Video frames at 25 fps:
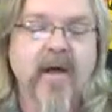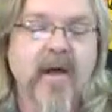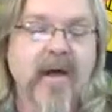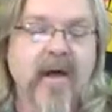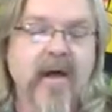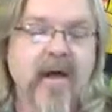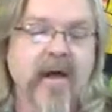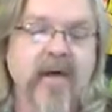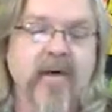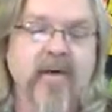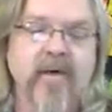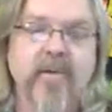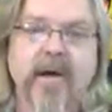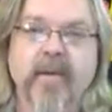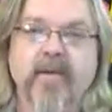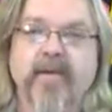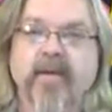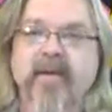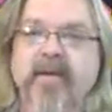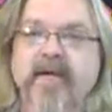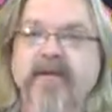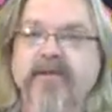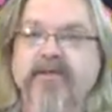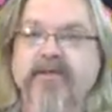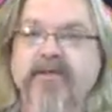And you remember
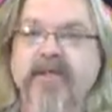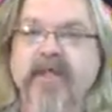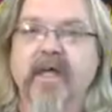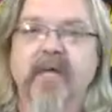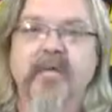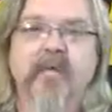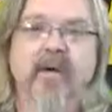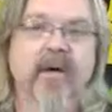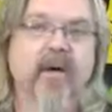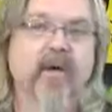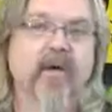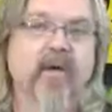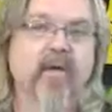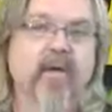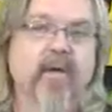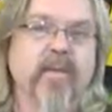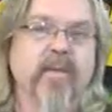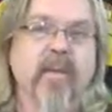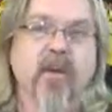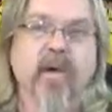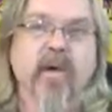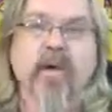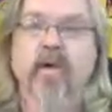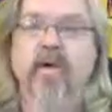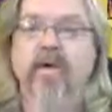yesterday they put out a
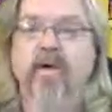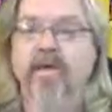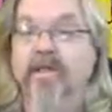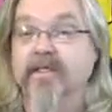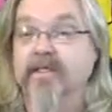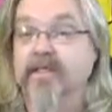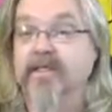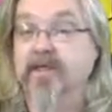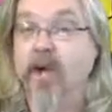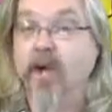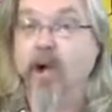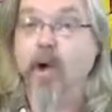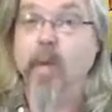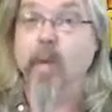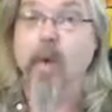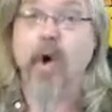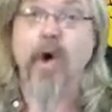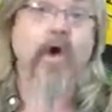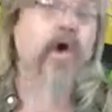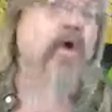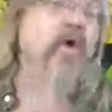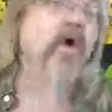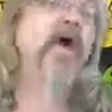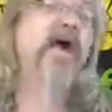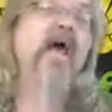report where the salt
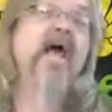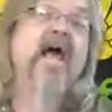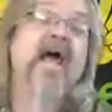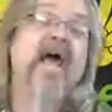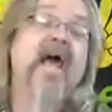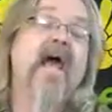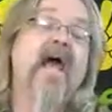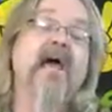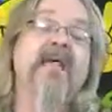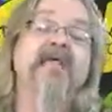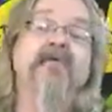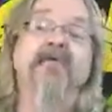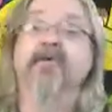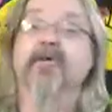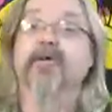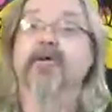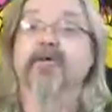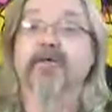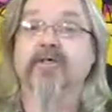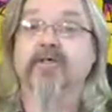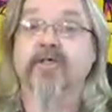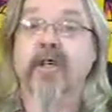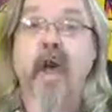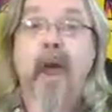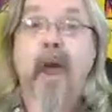water has
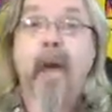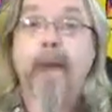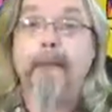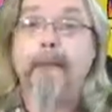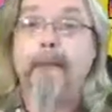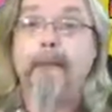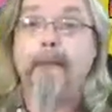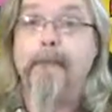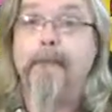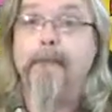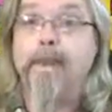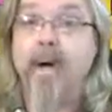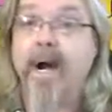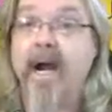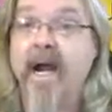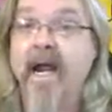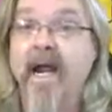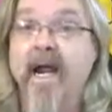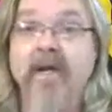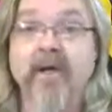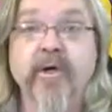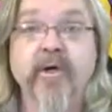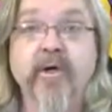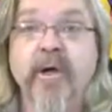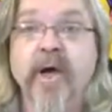produced
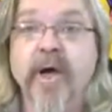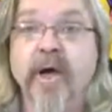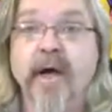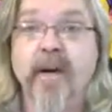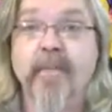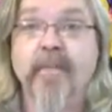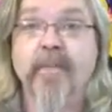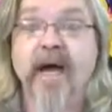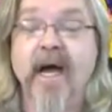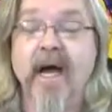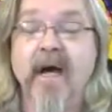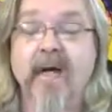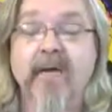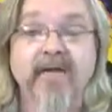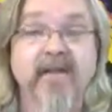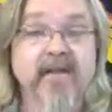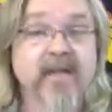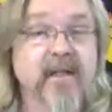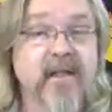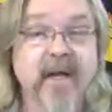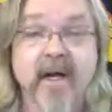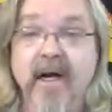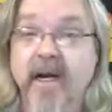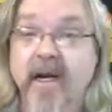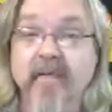brand new compounds
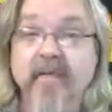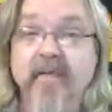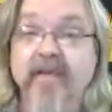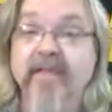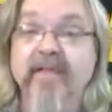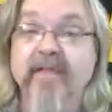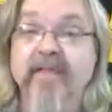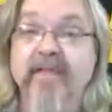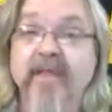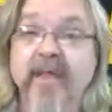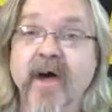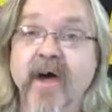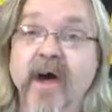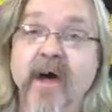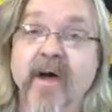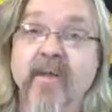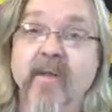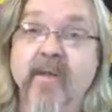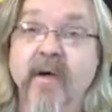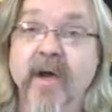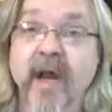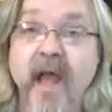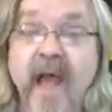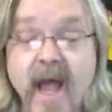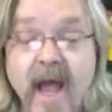they never even thought it
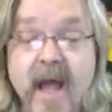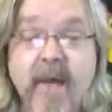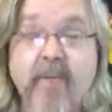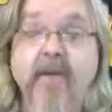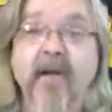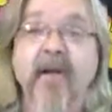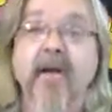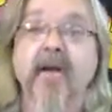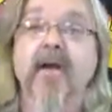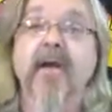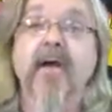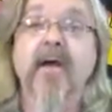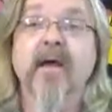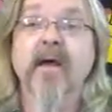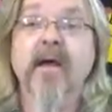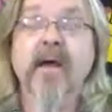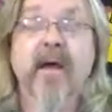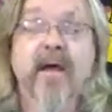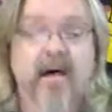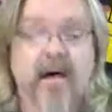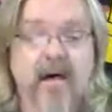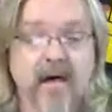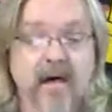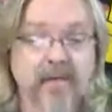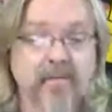would happen,
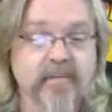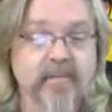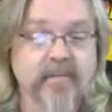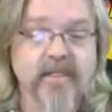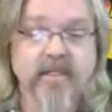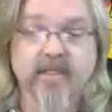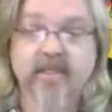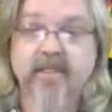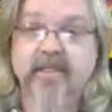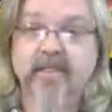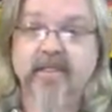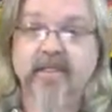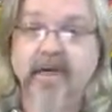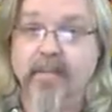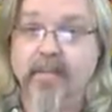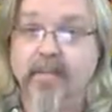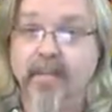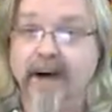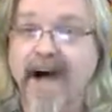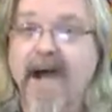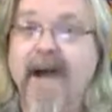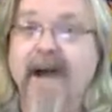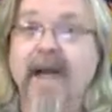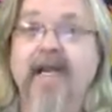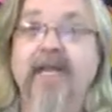just
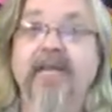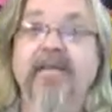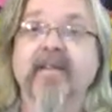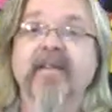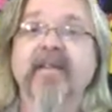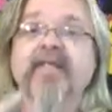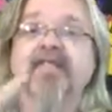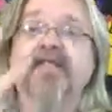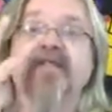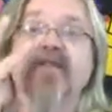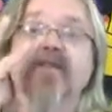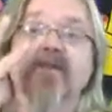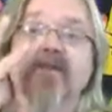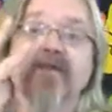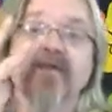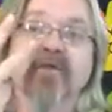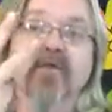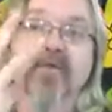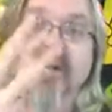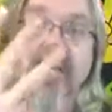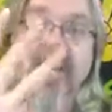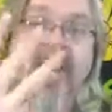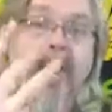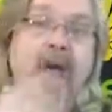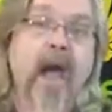compiling these
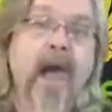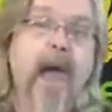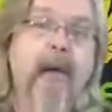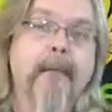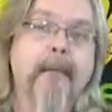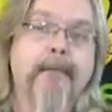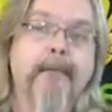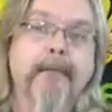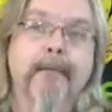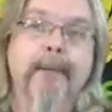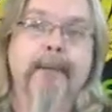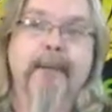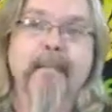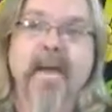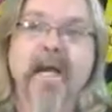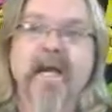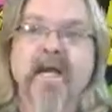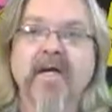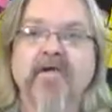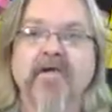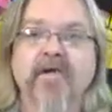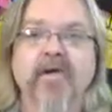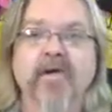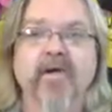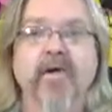3
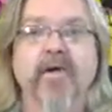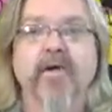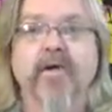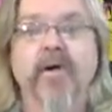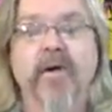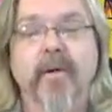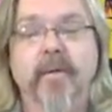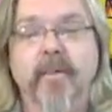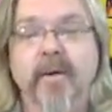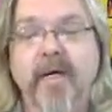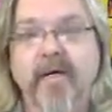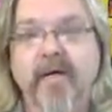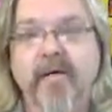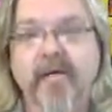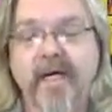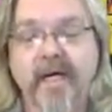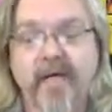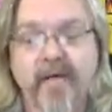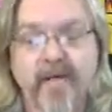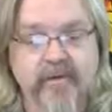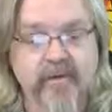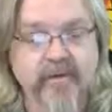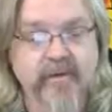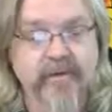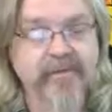major nuclear
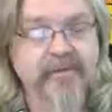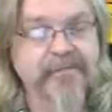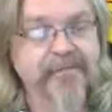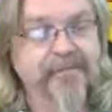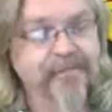meltdowns.